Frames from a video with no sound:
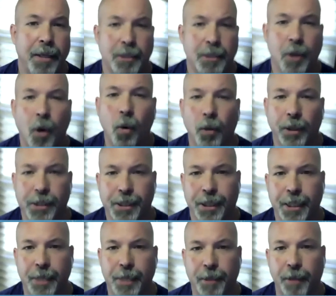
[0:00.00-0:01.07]
goal is to
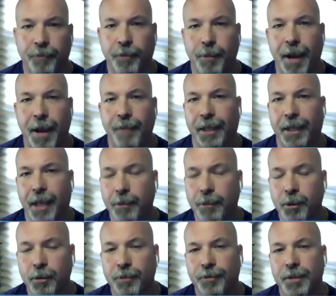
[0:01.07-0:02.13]
keep them from having to come
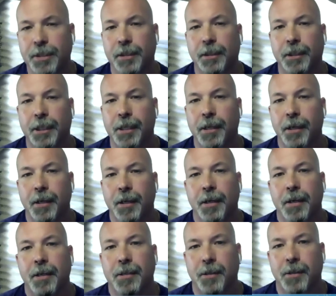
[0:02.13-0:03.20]
to his facility
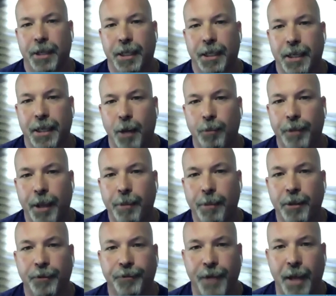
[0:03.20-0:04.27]
so that he can help them and
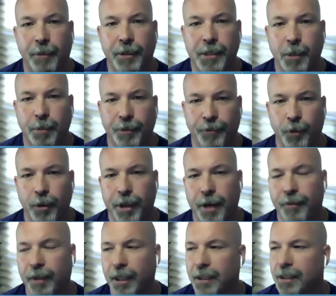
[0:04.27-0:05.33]
their families out before they
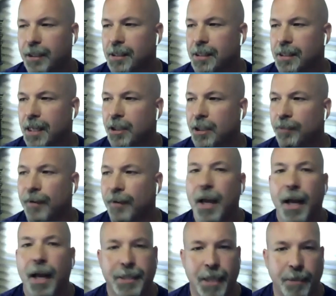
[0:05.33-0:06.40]
ever get to the stage of
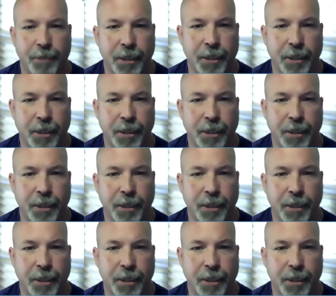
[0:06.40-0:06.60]
attempting